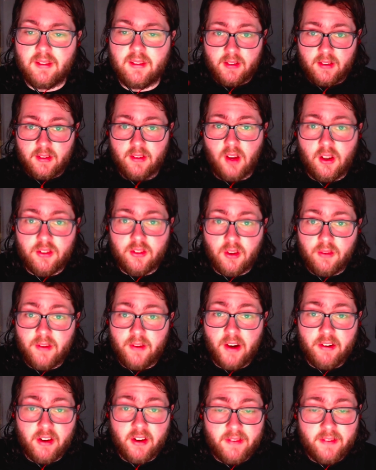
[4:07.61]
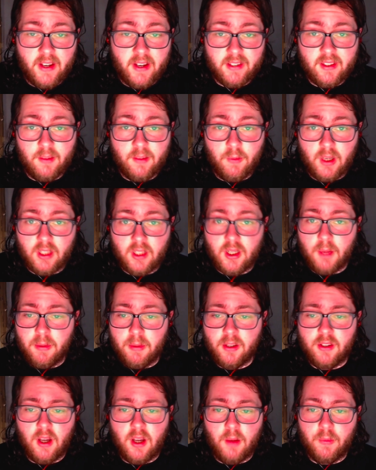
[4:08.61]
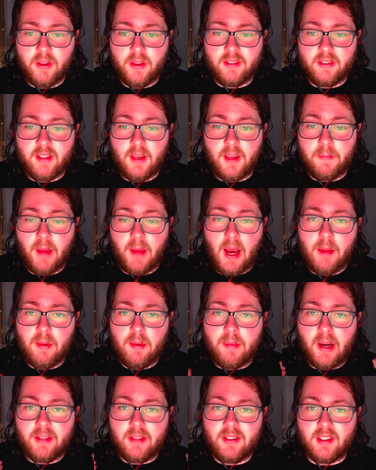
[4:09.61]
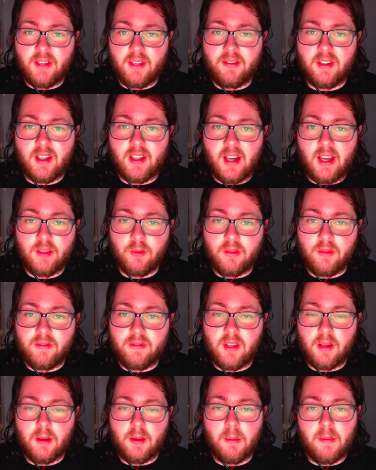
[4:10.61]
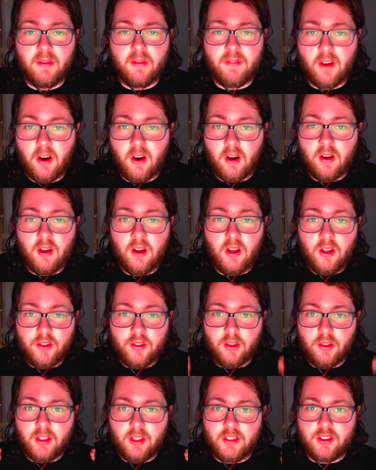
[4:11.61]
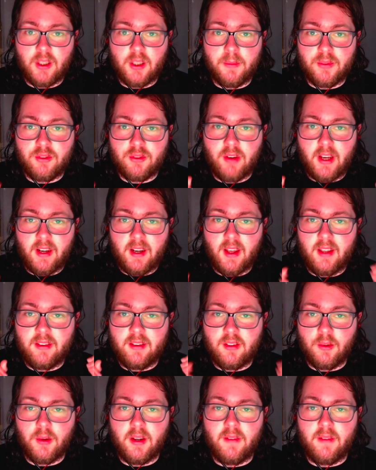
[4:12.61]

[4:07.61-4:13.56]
This is also very effective when coupled up with the tip I'm about to give you guys with tip number 4. So let's jump straight into